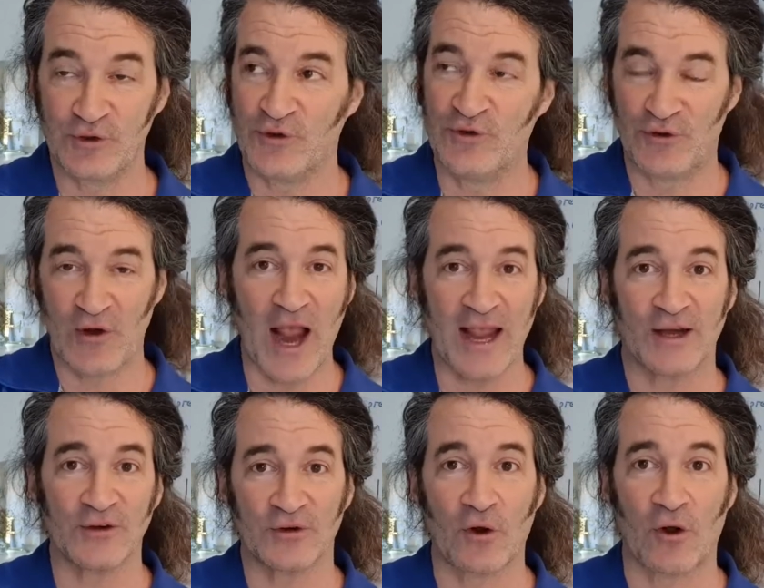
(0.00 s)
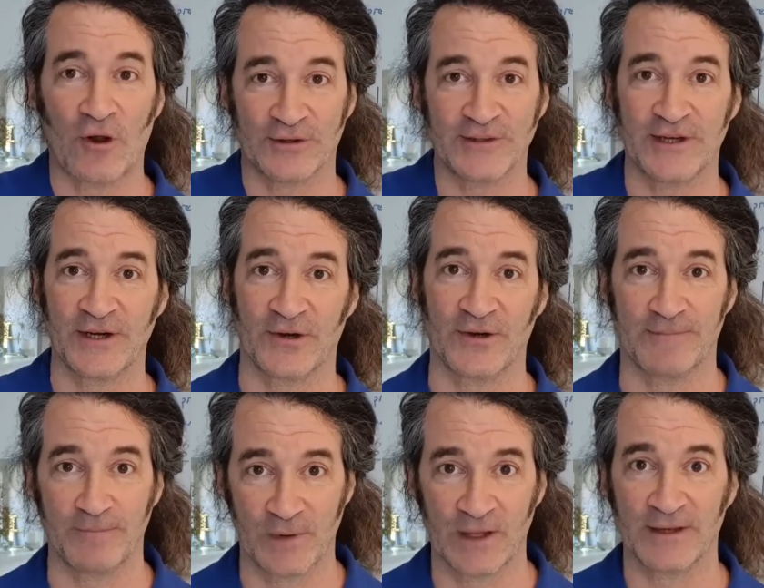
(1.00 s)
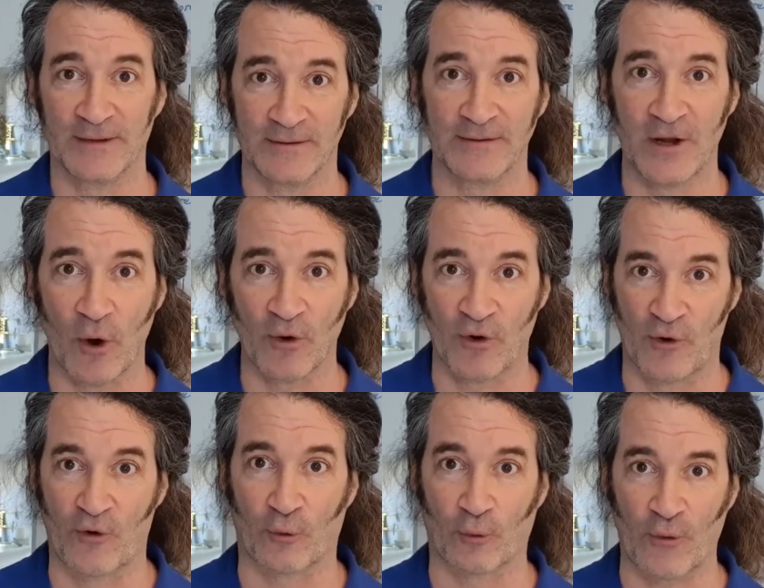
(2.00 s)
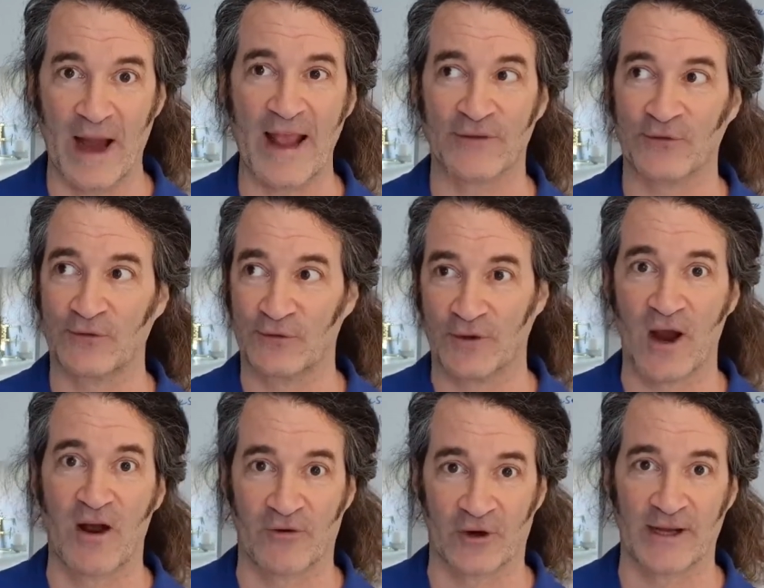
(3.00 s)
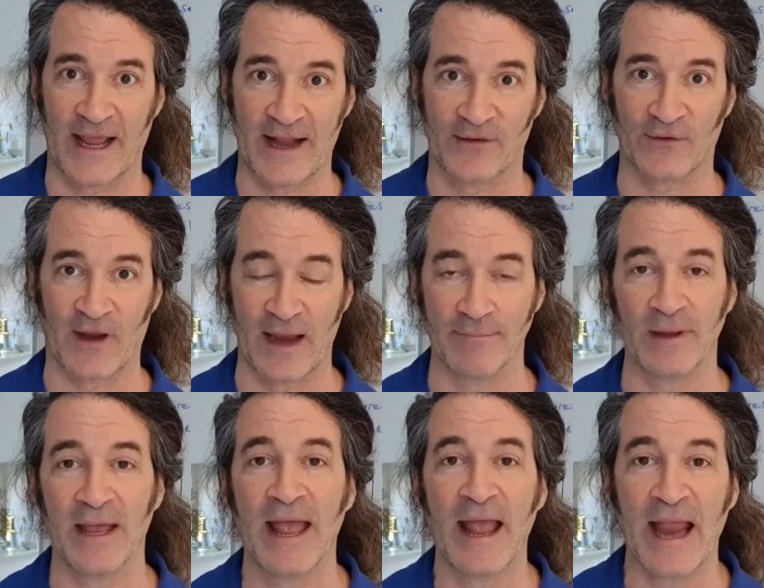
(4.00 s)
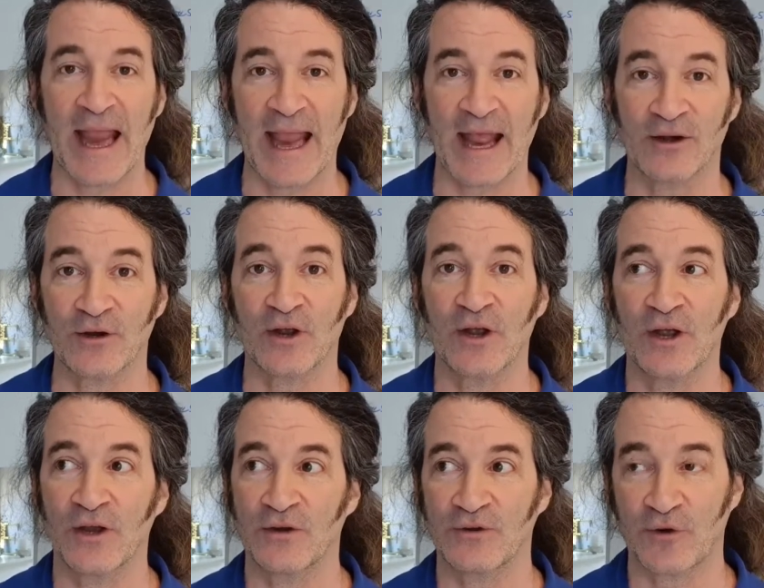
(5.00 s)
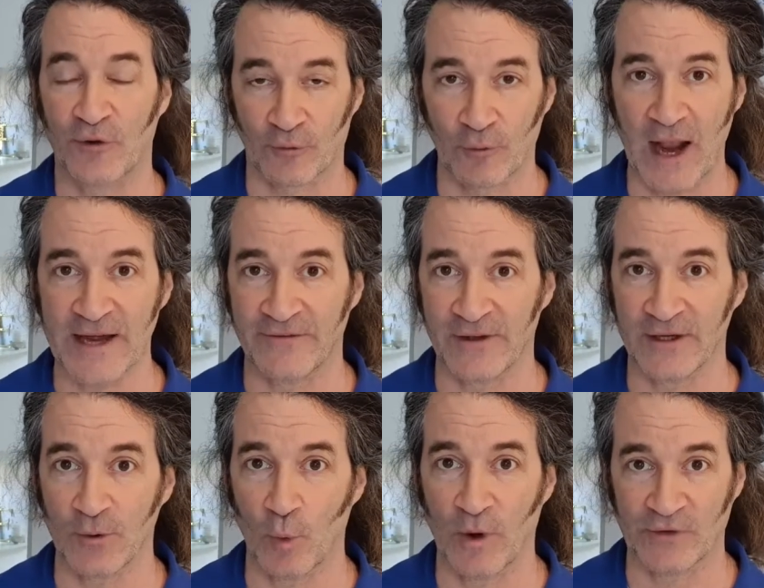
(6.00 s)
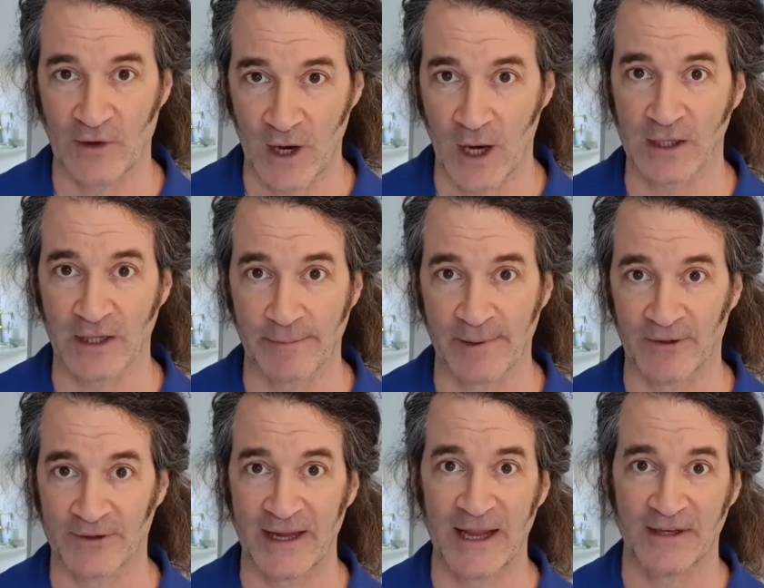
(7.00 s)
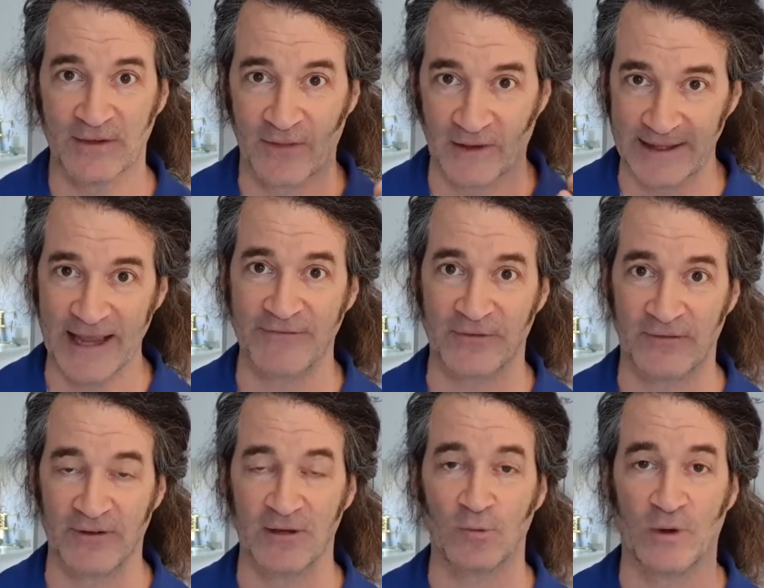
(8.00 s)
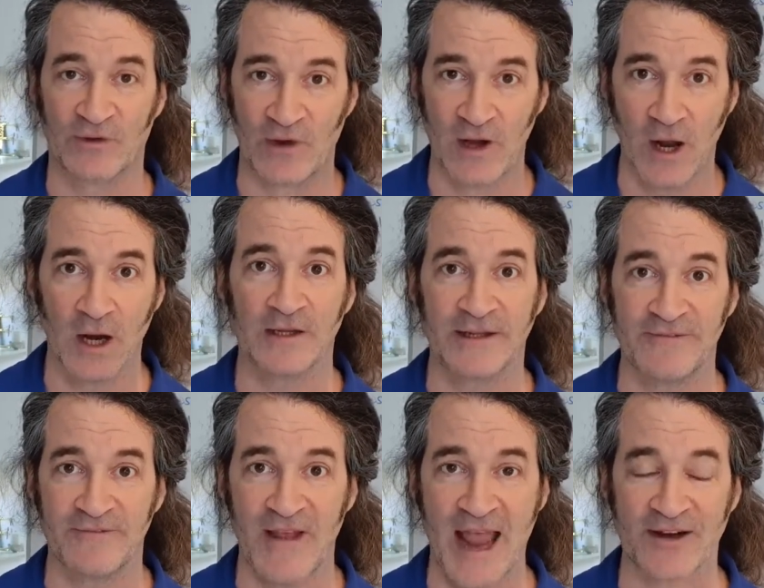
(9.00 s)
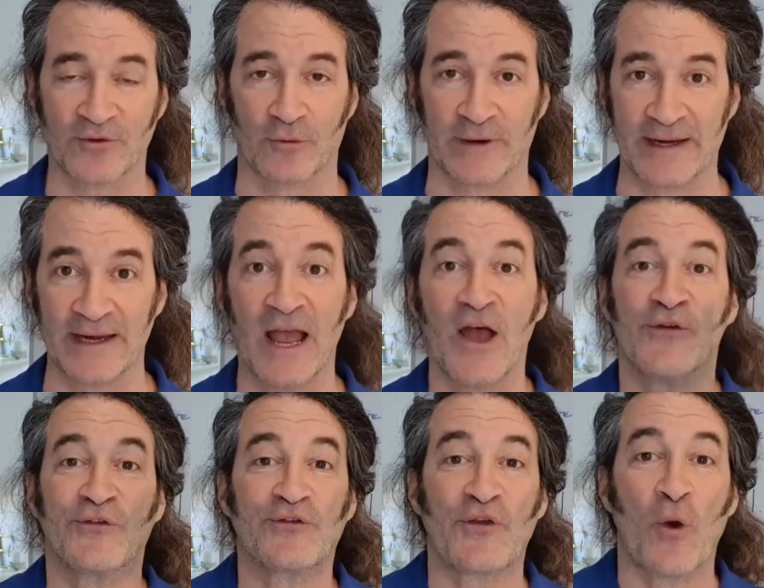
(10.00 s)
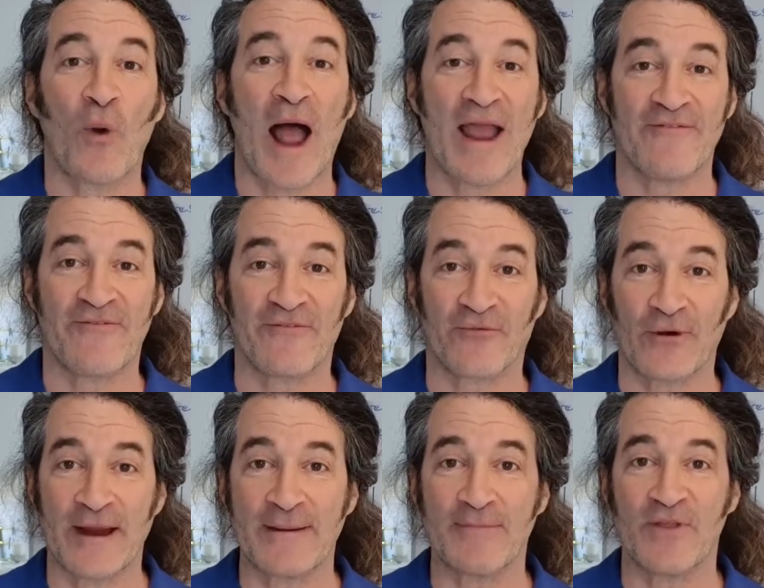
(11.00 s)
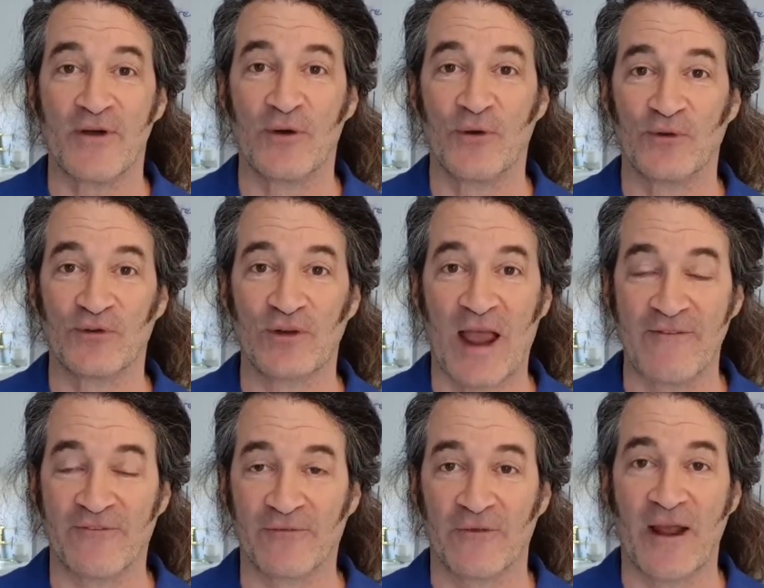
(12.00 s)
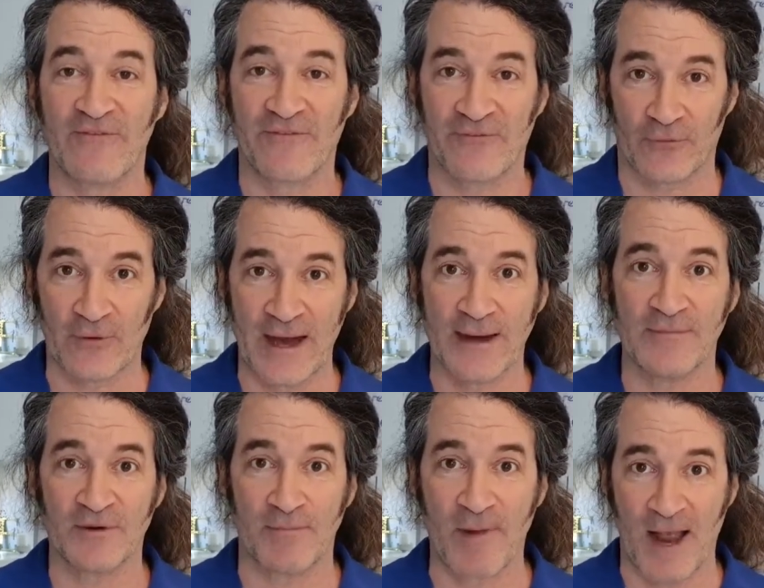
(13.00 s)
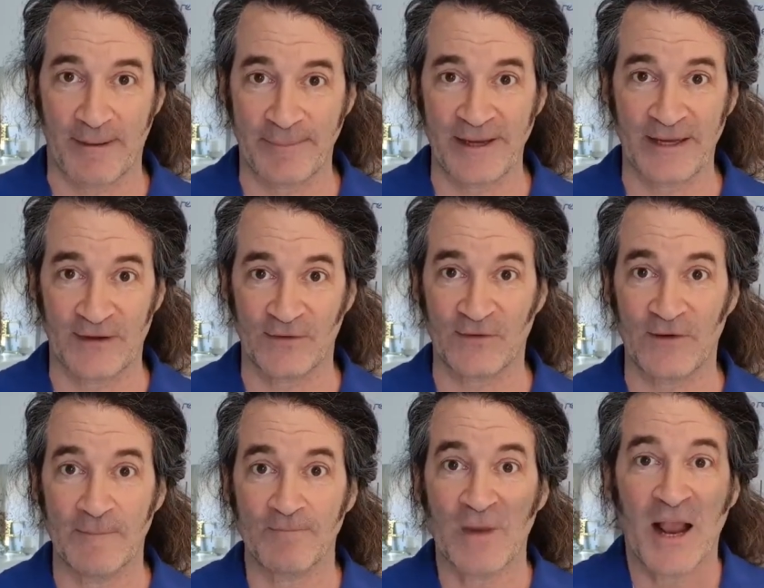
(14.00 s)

giant, tall, tiered, you know, grass-covered landscape, and to the right of it was an ugly building, and to the left of it was an ugly factory. So I framed those, I framed my piece,